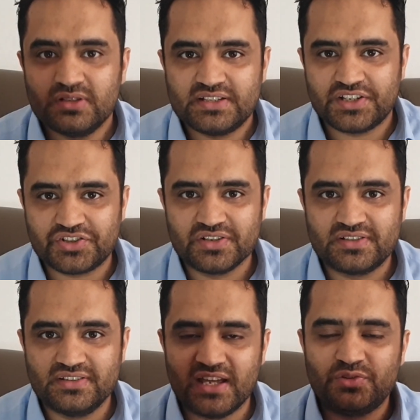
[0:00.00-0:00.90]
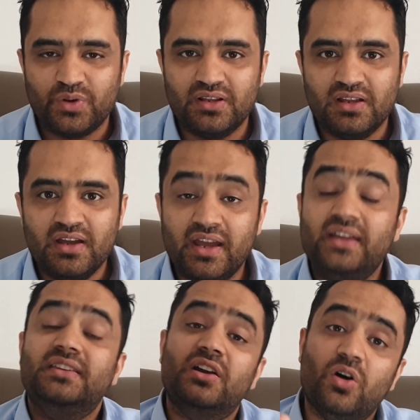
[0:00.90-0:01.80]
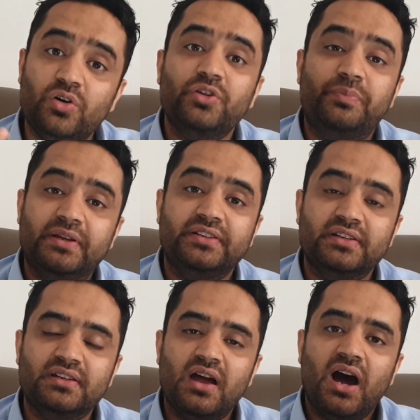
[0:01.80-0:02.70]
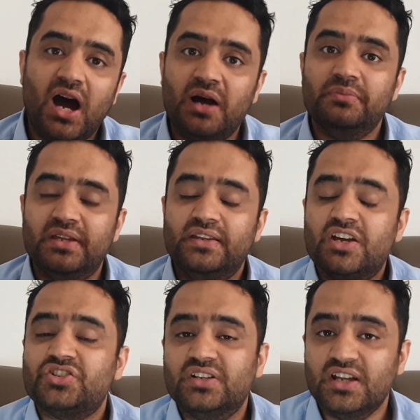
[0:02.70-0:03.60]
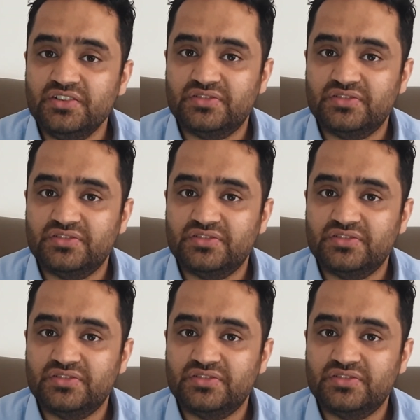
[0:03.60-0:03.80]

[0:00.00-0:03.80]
or decisions that will, in their own opinion, harm their national